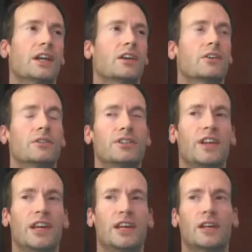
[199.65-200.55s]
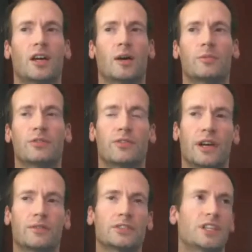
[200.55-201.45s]
it could take up to
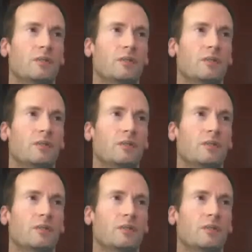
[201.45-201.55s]
5 or 10